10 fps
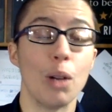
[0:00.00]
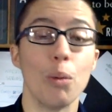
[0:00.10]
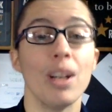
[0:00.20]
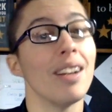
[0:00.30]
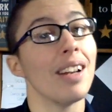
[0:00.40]

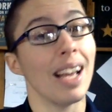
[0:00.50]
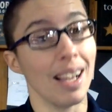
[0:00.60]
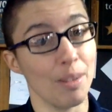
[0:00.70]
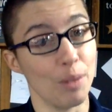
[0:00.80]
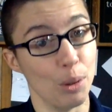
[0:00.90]
we didn't
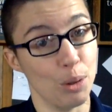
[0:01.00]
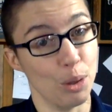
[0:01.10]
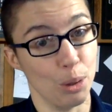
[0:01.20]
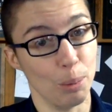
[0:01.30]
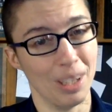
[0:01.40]
have
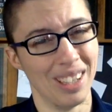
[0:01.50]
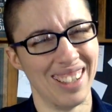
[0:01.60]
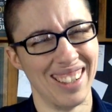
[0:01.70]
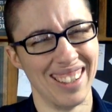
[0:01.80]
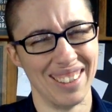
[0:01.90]
YouTube
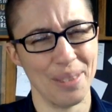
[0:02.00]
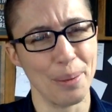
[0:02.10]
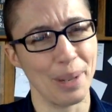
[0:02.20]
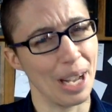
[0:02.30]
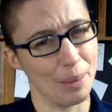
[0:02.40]

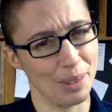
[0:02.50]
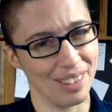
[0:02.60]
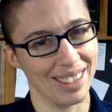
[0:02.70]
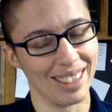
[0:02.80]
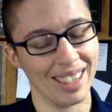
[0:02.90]
when I was
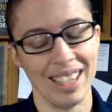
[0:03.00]
young,